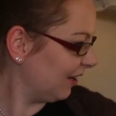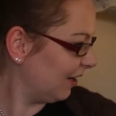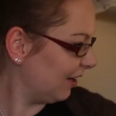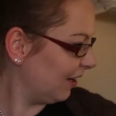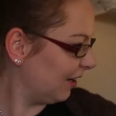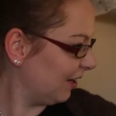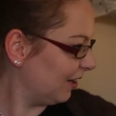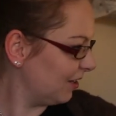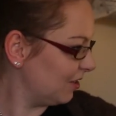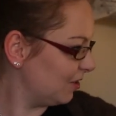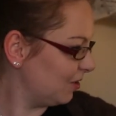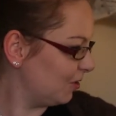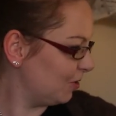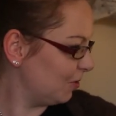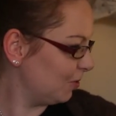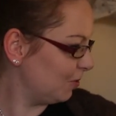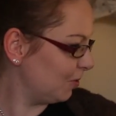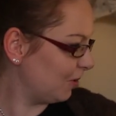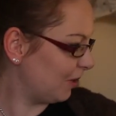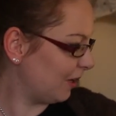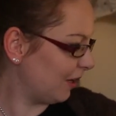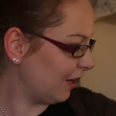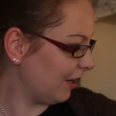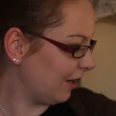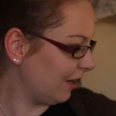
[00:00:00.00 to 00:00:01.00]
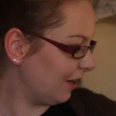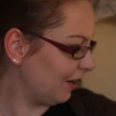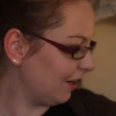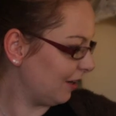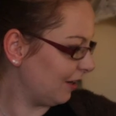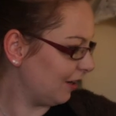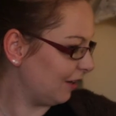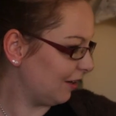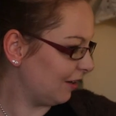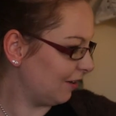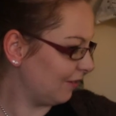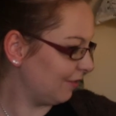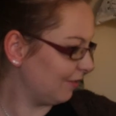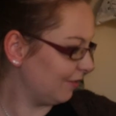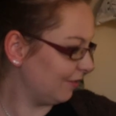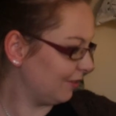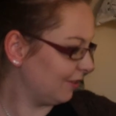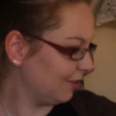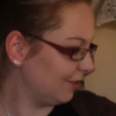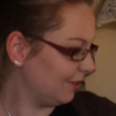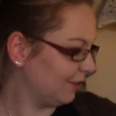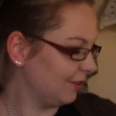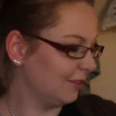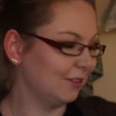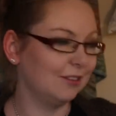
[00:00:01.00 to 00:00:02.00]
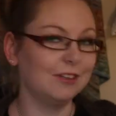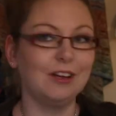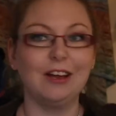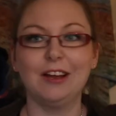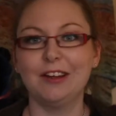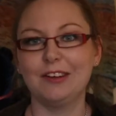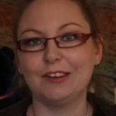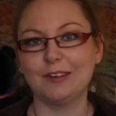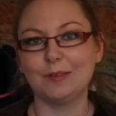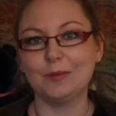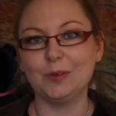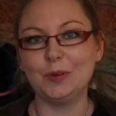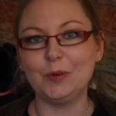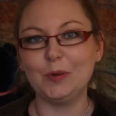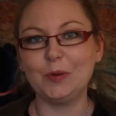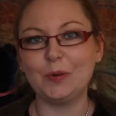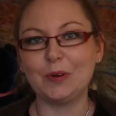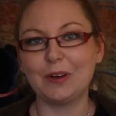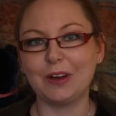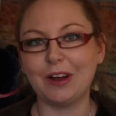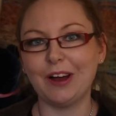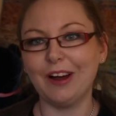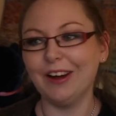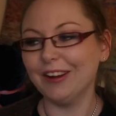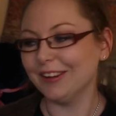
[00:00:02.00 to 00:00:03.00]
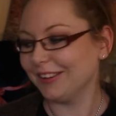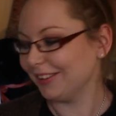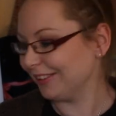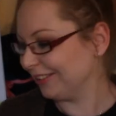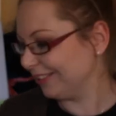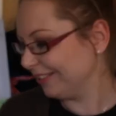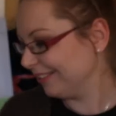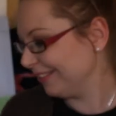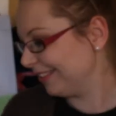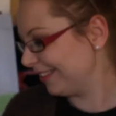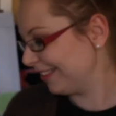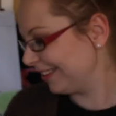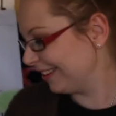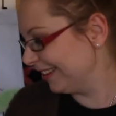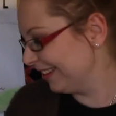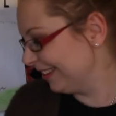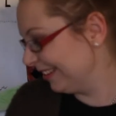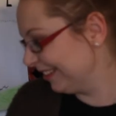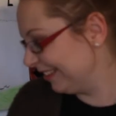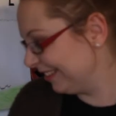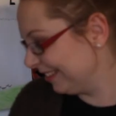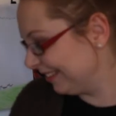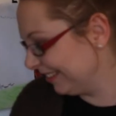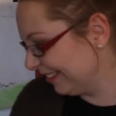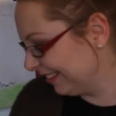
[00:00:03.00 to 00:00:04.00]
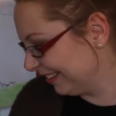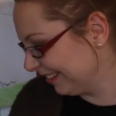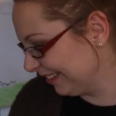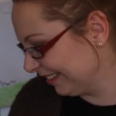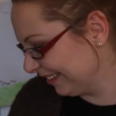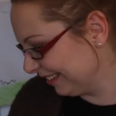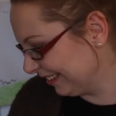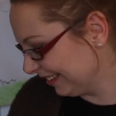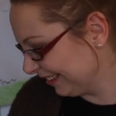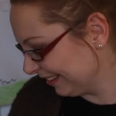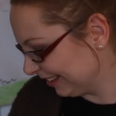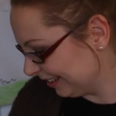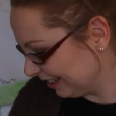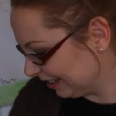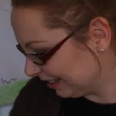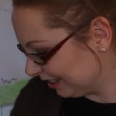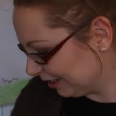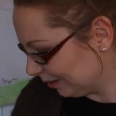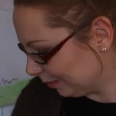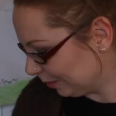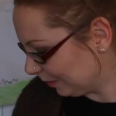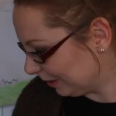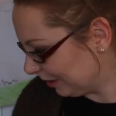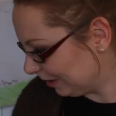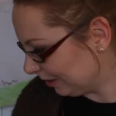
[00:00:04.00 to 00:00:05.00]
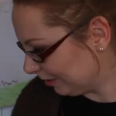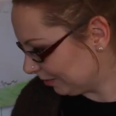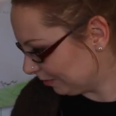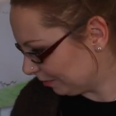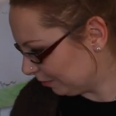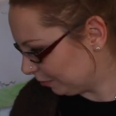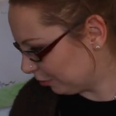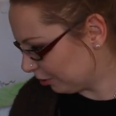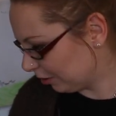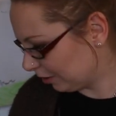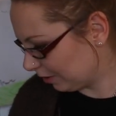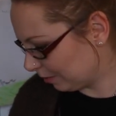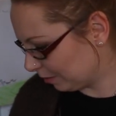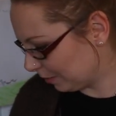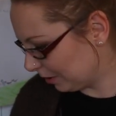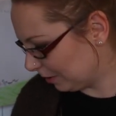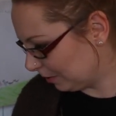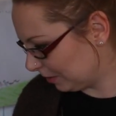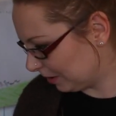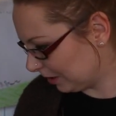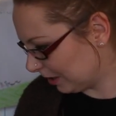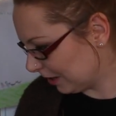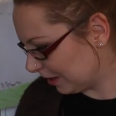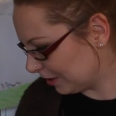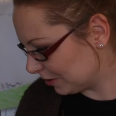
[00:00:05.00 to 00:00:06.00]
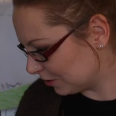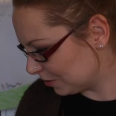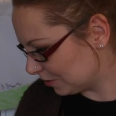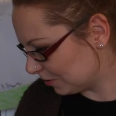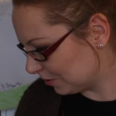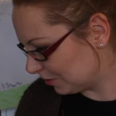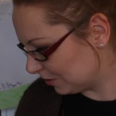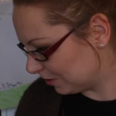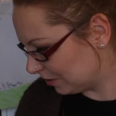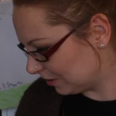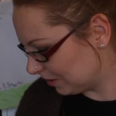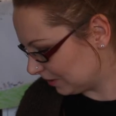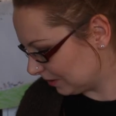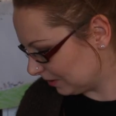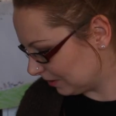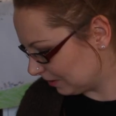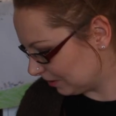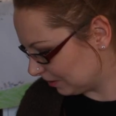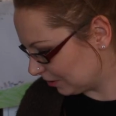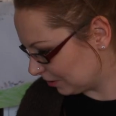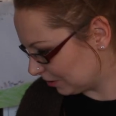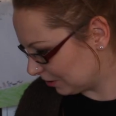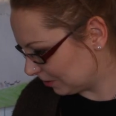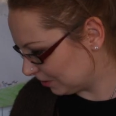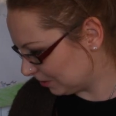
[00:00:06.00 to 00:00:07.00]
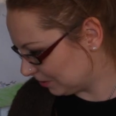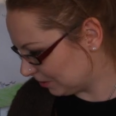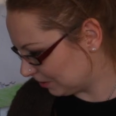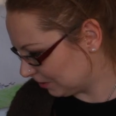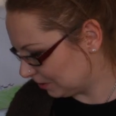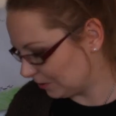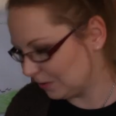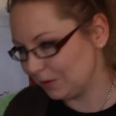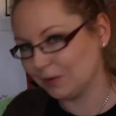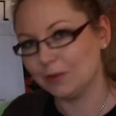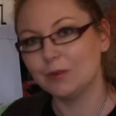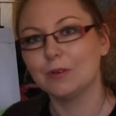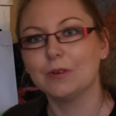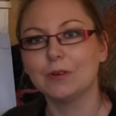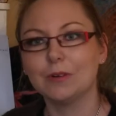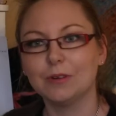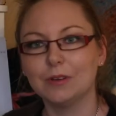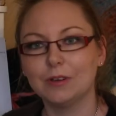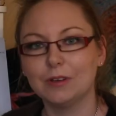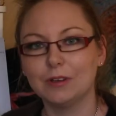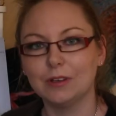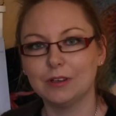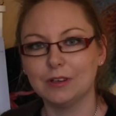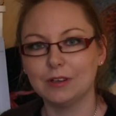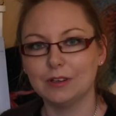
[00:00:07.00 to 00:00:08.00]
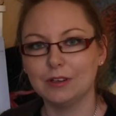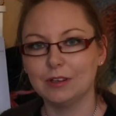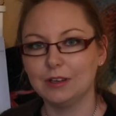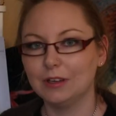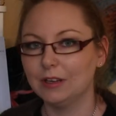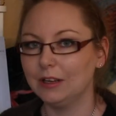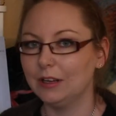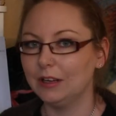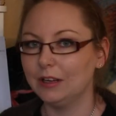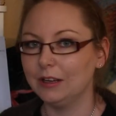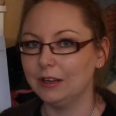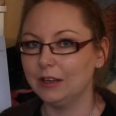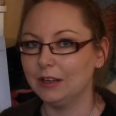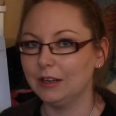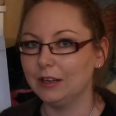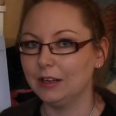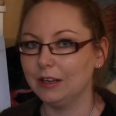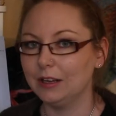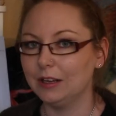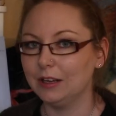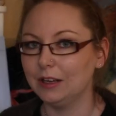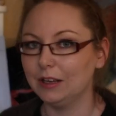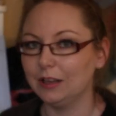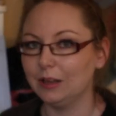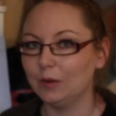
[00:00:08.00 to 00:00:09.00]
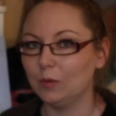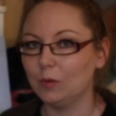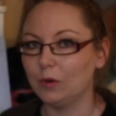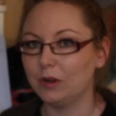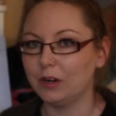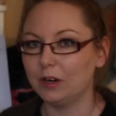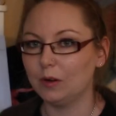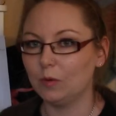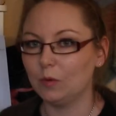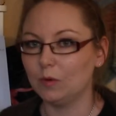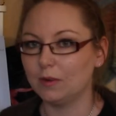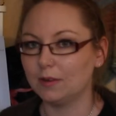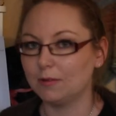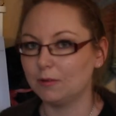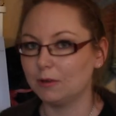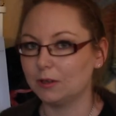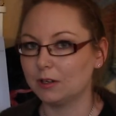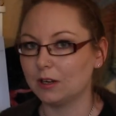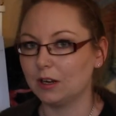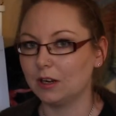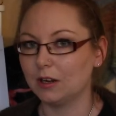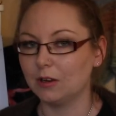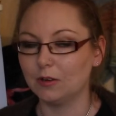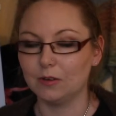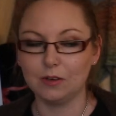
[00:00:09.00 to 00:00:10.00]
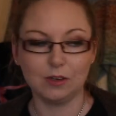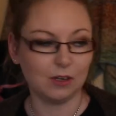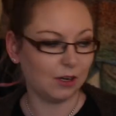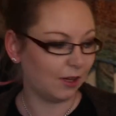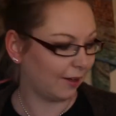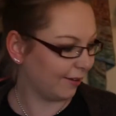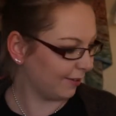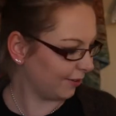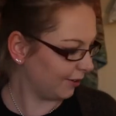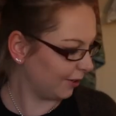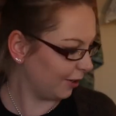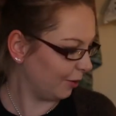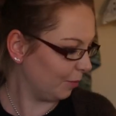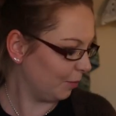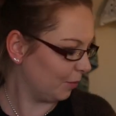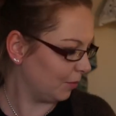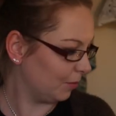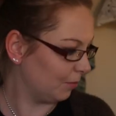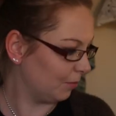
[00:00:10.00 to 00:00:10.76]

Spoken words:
I do have some new cast-ons. Well, first maybe I should show you what I was working on the last time,